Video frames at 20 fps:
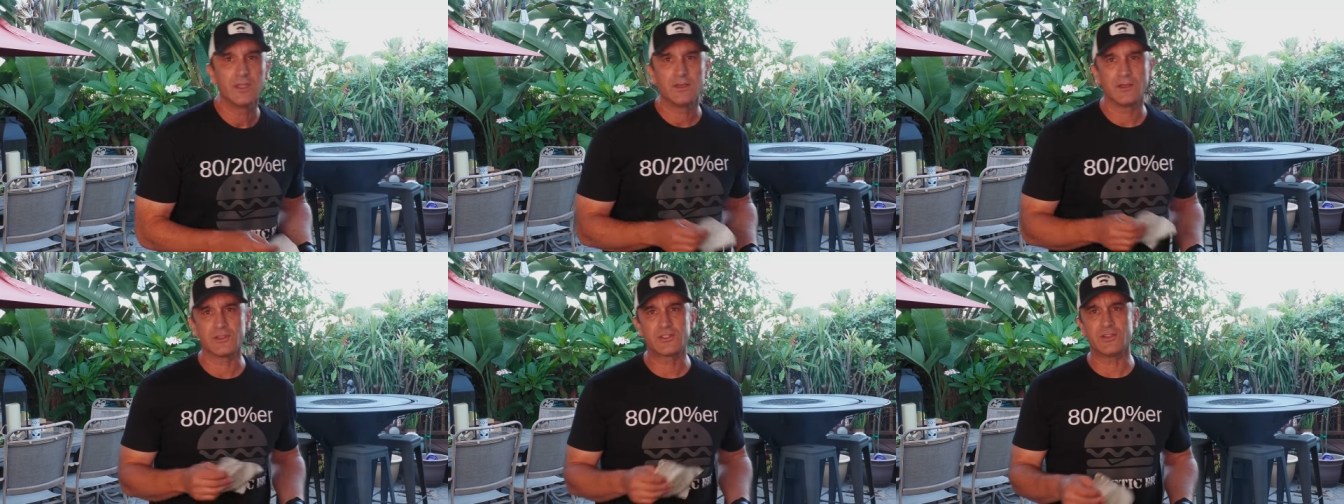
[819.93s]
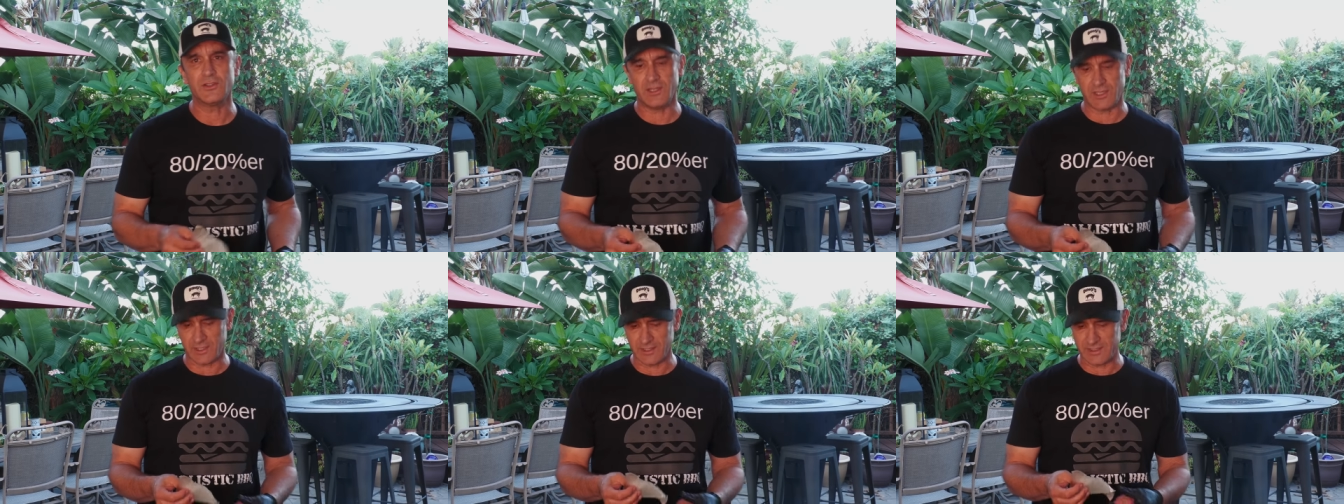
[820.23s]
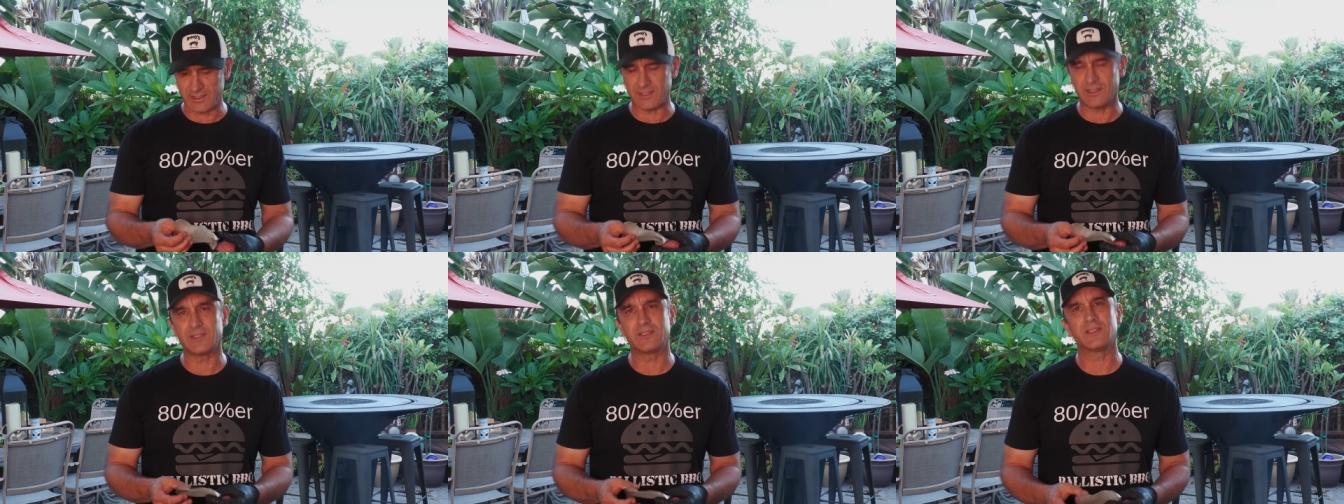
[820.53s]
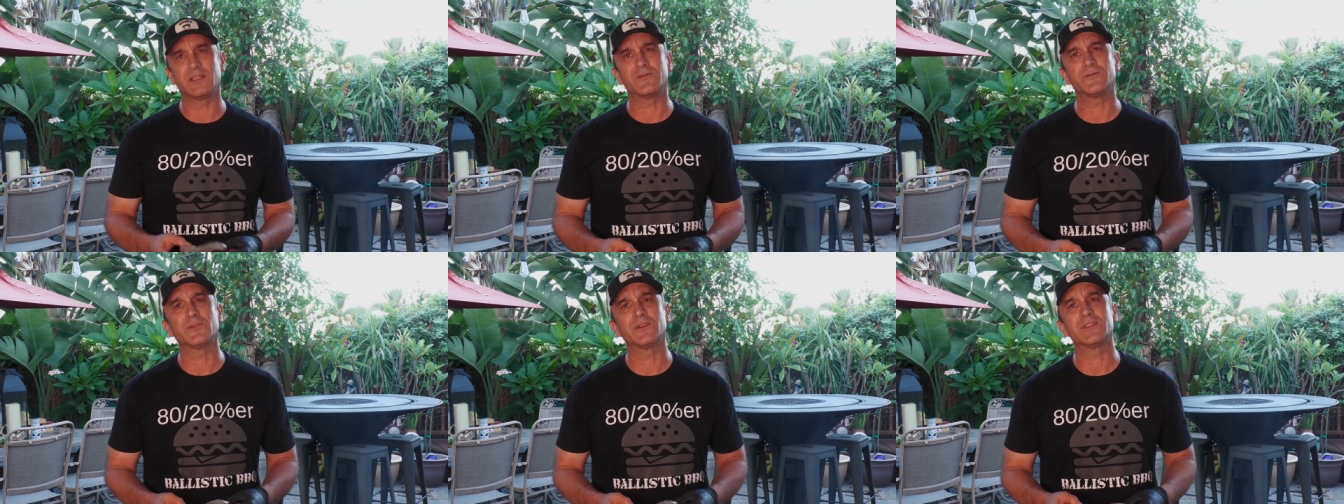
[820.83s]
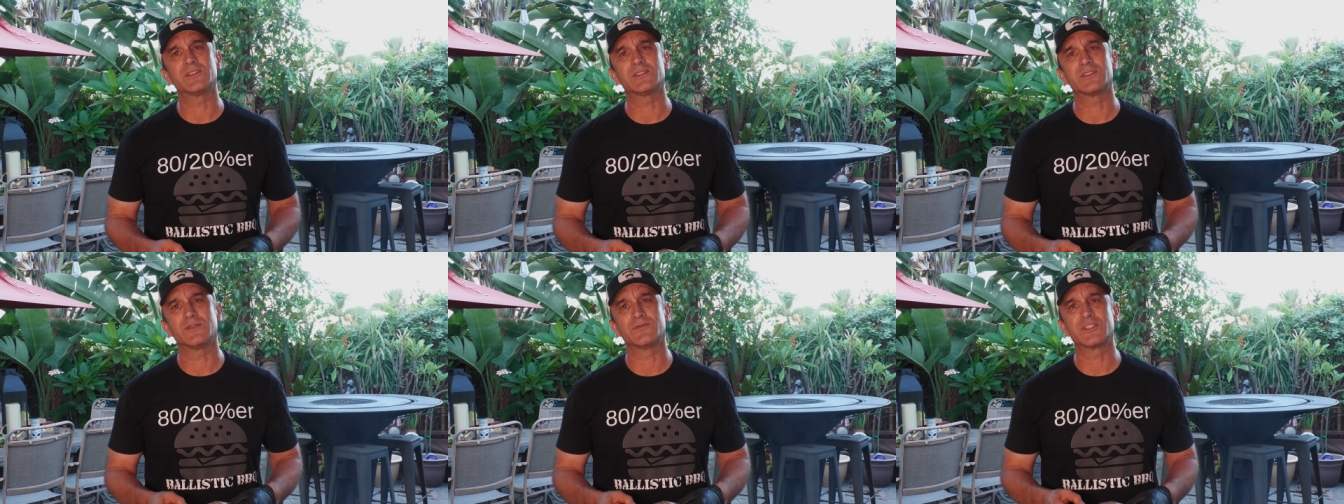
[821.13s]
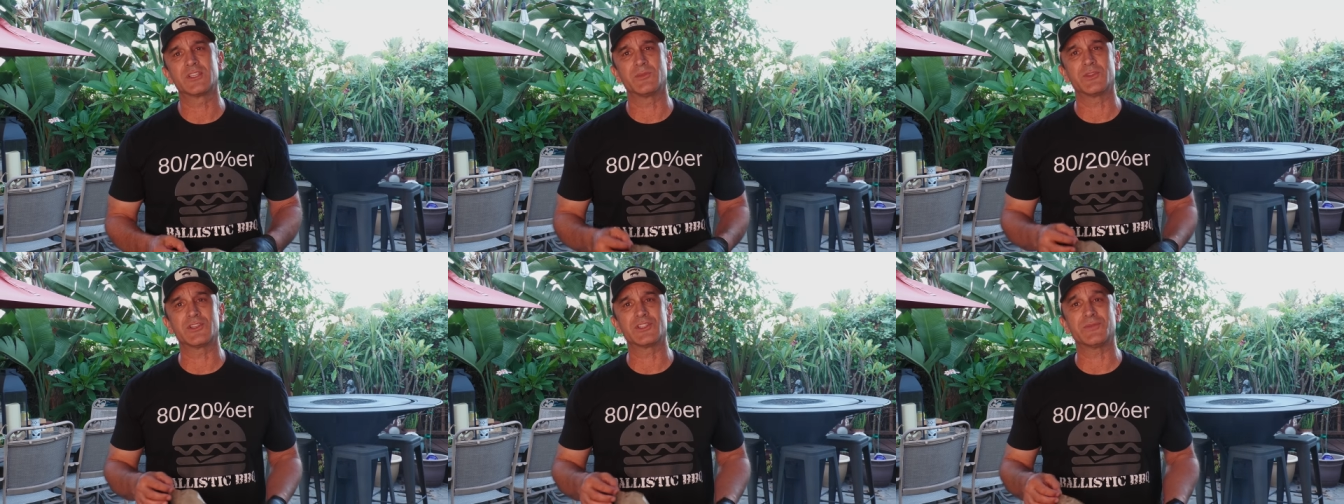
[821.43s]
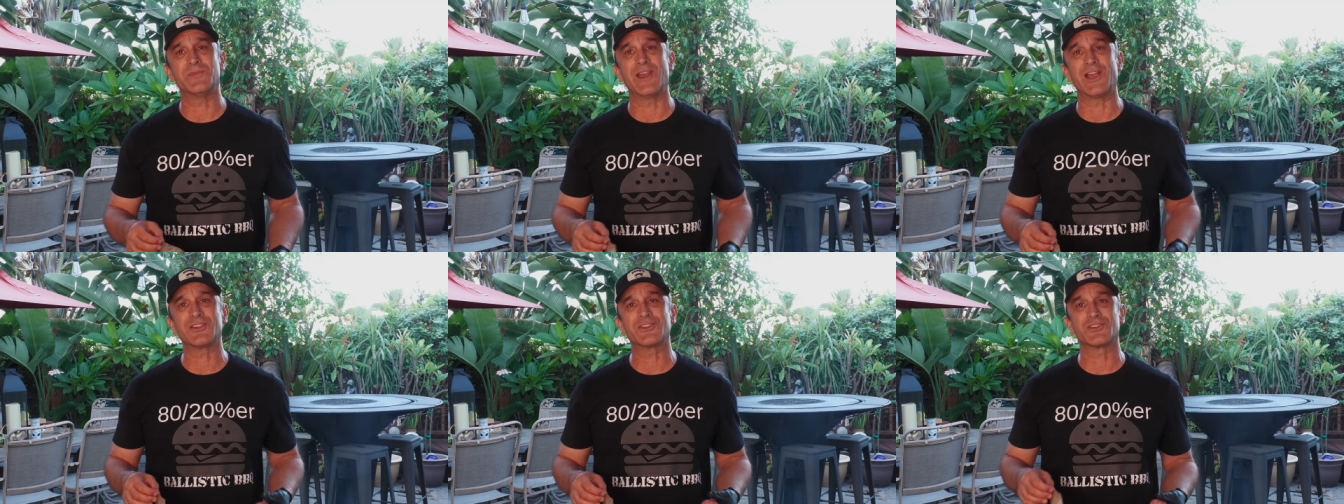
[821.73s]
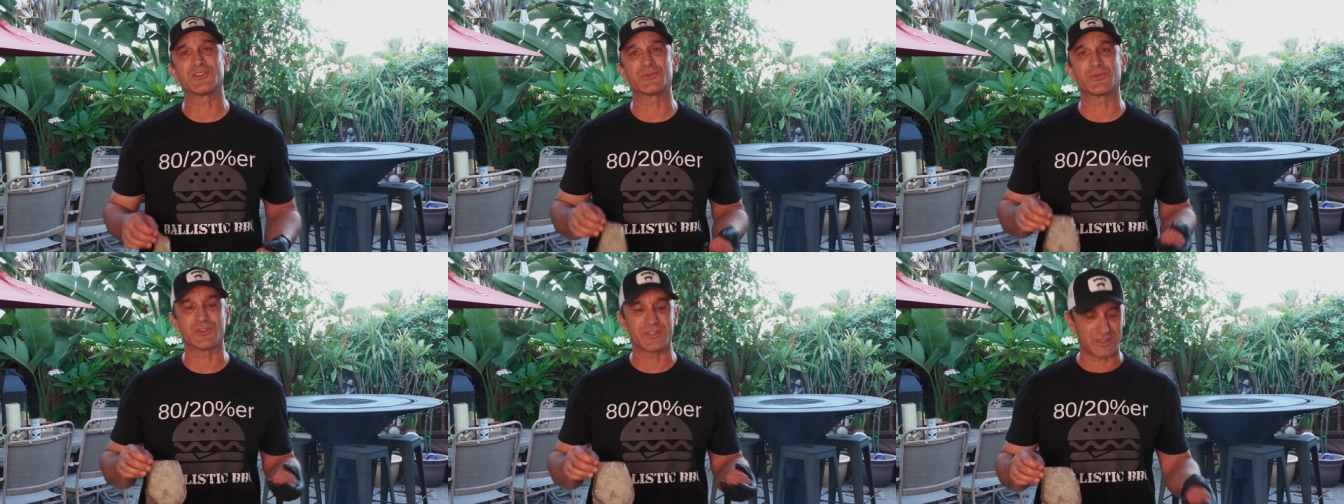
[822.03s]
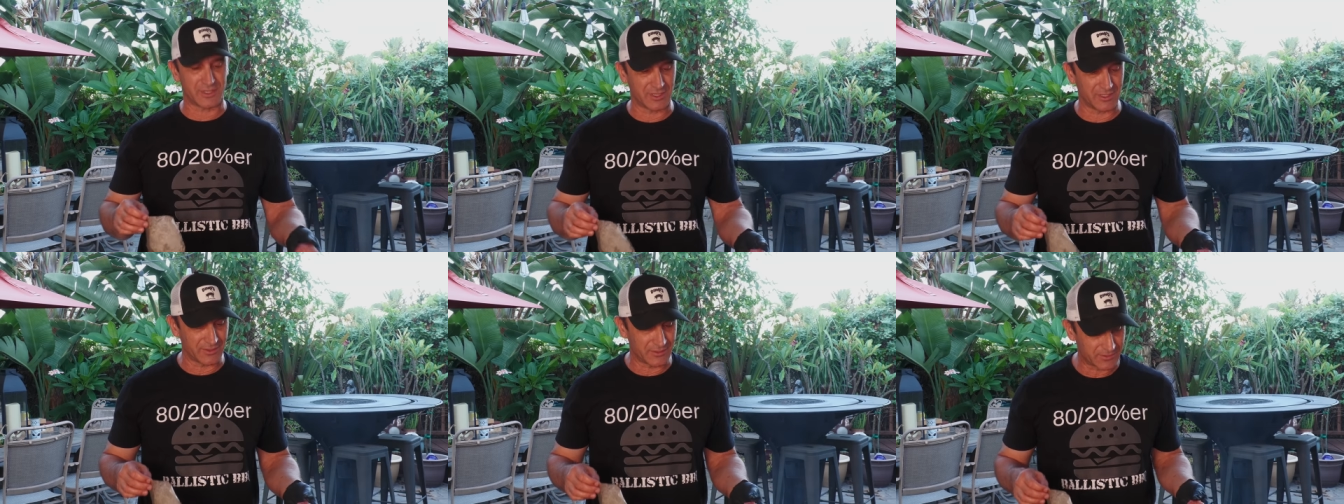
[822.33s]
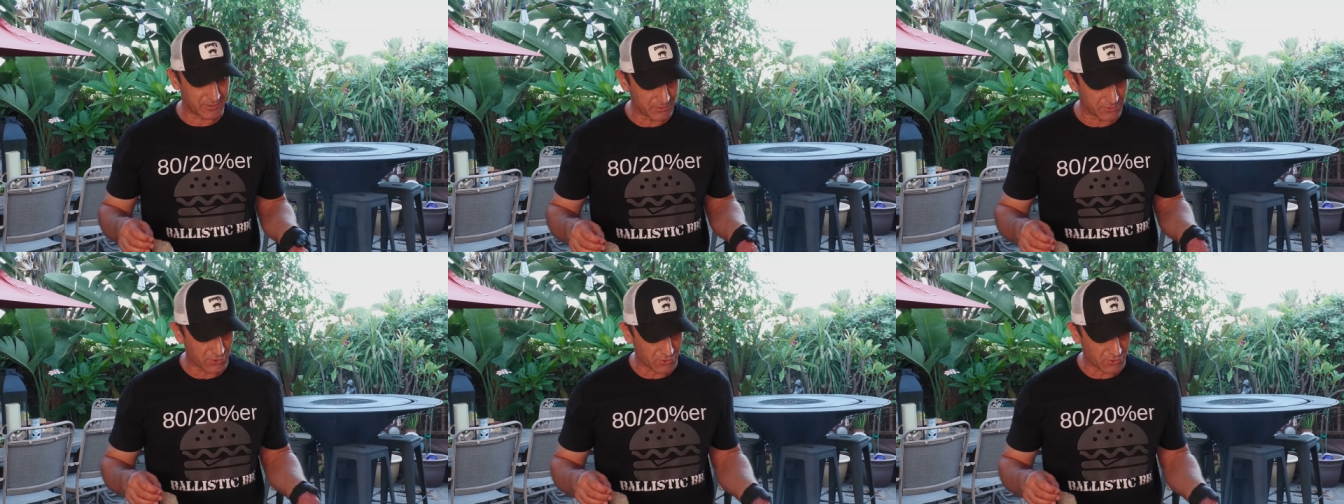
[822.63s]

Now, so you can see the difference of some of the smashers we're selling through